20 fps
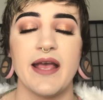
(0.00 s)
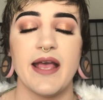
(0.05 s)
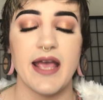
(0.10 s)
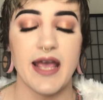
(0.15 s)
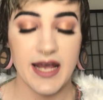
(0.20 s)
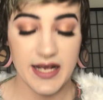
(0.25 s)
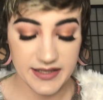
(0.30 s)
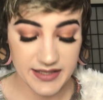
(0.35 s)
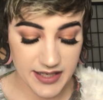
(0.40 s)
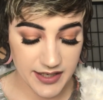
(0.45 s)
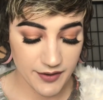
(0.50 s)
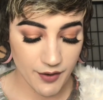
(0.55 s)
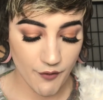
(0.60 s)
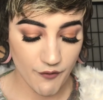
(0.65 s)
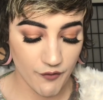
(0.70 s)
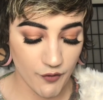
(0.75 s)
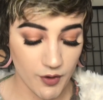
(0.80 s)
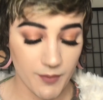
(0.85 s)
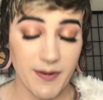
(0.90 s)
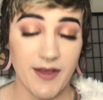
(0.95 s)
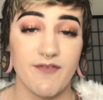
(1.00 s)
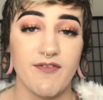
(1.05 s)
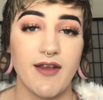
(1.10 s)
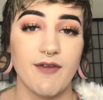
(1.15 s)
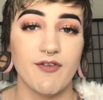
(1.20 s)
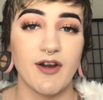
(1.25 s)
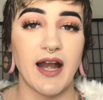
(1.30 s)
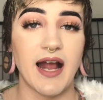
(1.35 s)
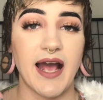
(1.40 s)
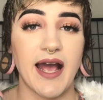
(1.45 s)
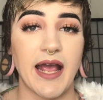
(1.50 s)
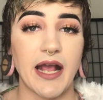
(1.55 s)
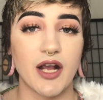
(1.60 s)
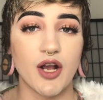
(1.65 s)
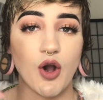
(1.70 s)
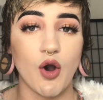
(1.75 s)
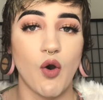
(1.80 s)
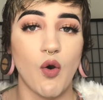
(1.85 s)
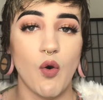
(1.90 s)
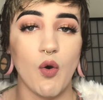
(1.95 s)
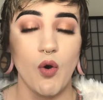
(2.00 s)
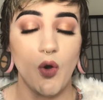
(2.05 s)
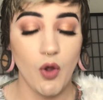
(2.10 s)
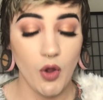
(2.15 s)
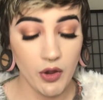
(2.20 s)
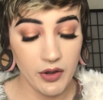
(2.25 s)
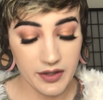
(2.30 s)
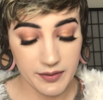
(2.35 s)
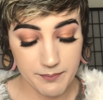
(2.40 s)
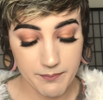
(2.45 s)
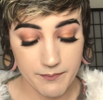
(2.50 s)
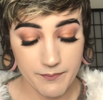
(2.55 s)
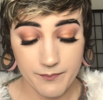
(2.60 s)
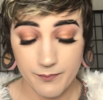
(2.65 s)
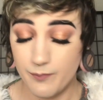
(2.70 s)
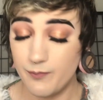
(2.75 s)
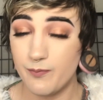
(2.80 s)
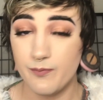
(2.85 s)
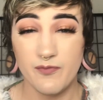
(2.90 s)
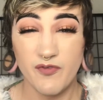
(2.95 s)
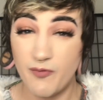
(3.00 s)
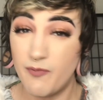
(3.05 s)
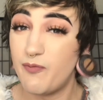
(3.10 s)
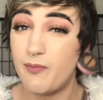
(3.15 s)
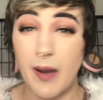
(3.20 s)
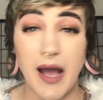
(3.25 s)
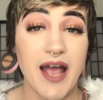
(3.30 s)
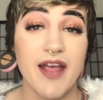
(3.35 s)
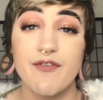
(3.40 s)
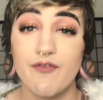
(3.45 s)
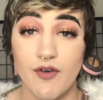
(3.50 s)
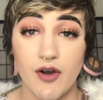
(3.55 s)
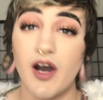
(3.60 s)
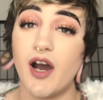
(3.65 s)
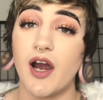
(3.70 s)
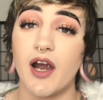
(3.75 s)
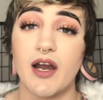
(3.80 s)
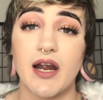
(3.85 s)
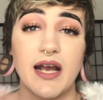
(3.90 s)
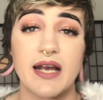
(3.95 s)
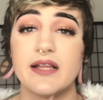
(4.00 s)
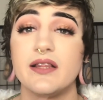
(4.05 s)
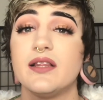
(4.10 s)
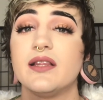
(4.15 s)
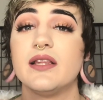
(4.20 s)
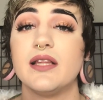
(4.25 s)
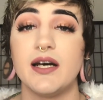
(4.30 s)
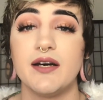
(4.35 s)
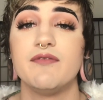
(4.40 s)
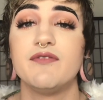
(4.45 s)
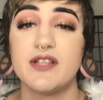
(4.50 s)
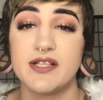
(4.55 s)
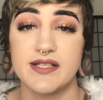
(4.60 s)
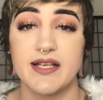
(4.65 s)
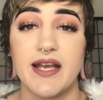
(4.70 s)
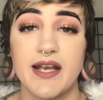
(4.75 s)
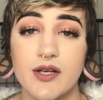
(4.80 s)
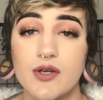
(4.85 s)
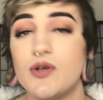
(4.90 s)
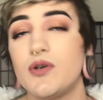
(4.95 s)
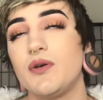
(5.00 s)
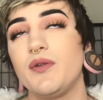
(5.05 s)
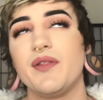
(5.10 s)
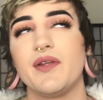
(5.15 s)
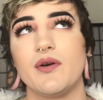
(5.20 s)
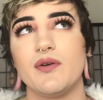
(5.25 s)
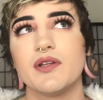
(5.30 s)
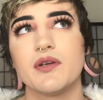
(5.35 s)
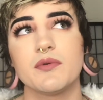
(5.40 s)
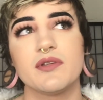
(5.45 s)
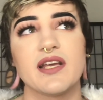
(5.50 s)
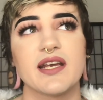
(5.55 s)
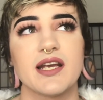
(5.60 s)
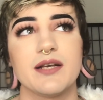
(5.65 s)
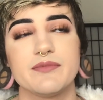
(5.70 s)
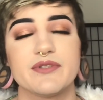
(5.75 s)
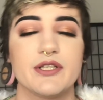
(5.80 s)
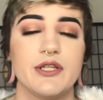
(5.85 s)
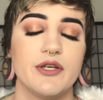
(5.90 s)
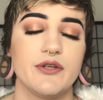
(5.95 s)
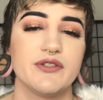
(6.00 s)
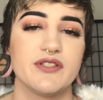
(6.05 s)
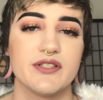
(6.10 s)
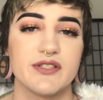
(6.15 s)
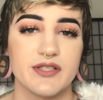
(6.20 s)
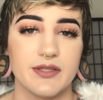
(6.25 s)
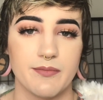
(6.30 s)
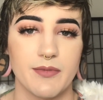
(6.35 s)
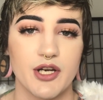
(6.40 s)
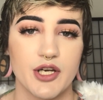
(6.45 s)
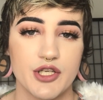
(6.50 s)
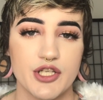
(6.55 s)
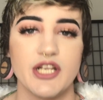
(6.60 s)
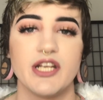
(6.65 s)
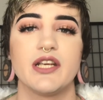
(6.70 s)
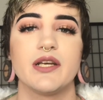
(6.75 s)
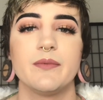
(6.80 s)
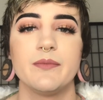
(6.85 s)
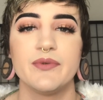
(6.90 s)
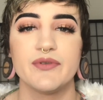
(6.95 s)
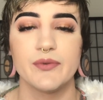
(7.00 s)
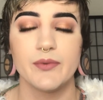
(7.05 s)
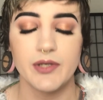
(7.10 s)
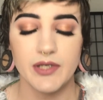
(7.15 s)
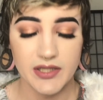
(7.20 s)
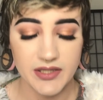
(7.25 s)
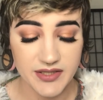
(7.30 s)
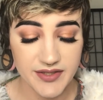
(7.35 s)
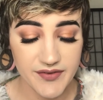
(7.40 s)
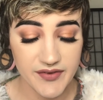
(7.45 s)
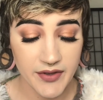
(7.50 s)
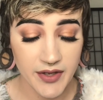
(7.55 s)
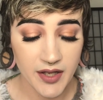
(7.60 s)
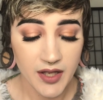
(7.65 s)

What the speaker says: And then for my favorite eye kohl, by far, I love this eye kohl. The only one that comes close is the Marc Jacobs ones.